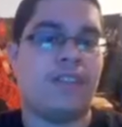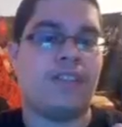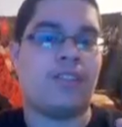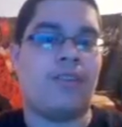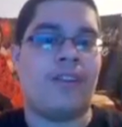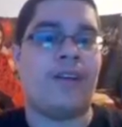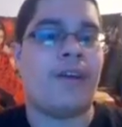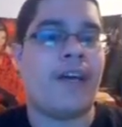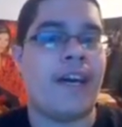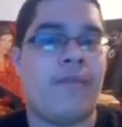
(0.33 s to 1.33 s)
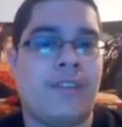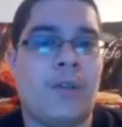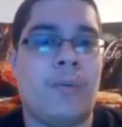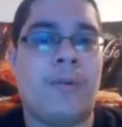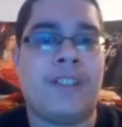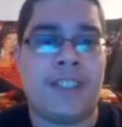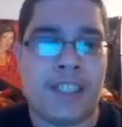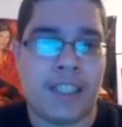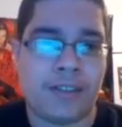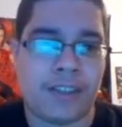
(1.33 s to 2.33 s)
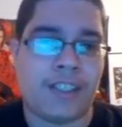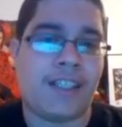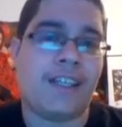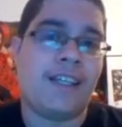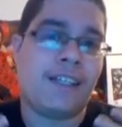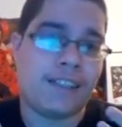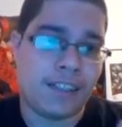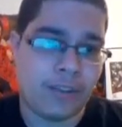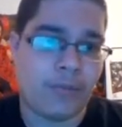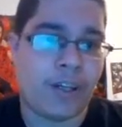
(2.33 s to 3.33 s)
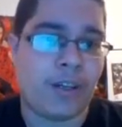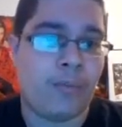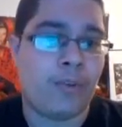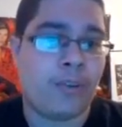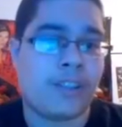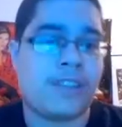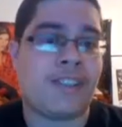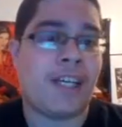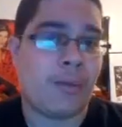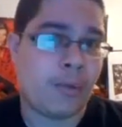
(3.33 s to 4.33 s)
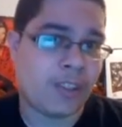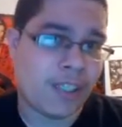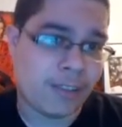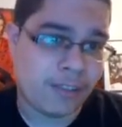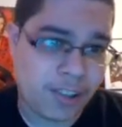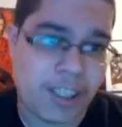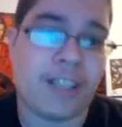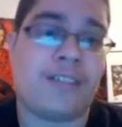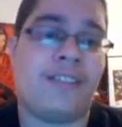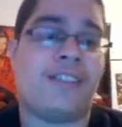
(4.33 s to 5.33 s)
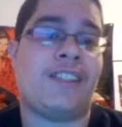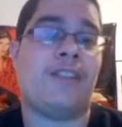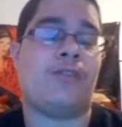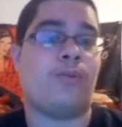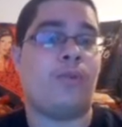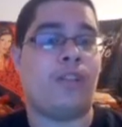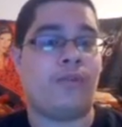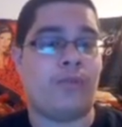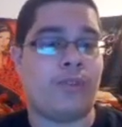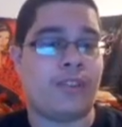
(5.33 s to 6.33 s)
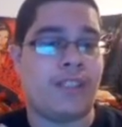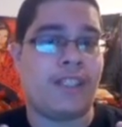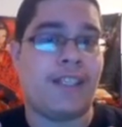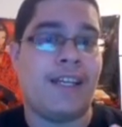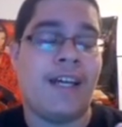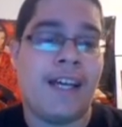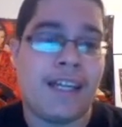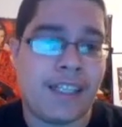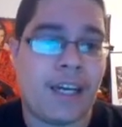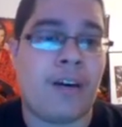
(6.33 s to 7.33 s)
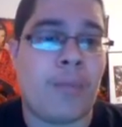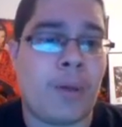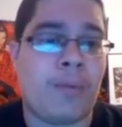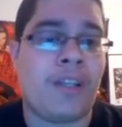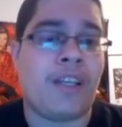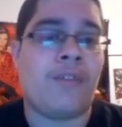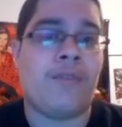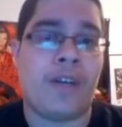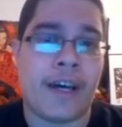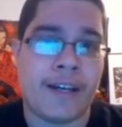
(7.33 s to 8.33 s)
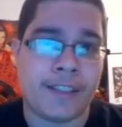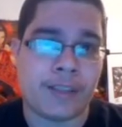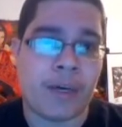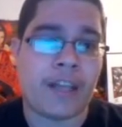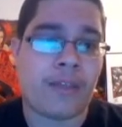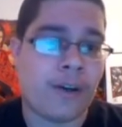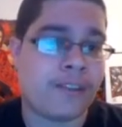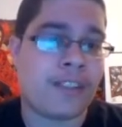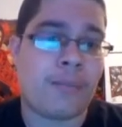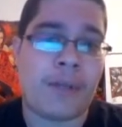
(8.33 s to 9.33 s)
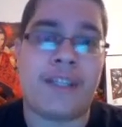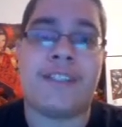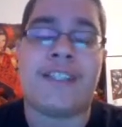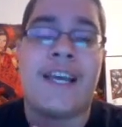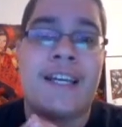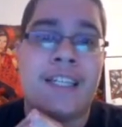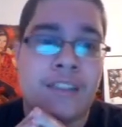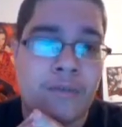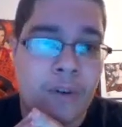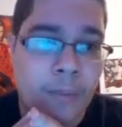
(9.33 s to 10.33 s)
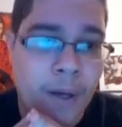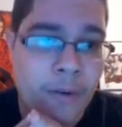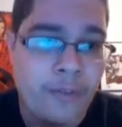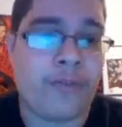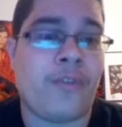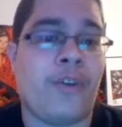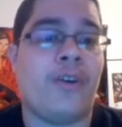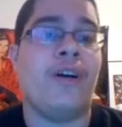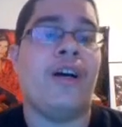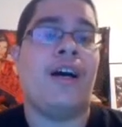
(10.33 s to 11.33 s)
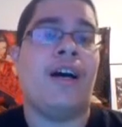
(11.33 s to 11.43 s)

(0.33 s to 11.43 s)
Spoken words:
So there you have it. WWE TLC is in the record books. Tables, Ladders, Chairs, and Stairs 2014. Now I'm able to give you guys my thoughts and opinions and as well my review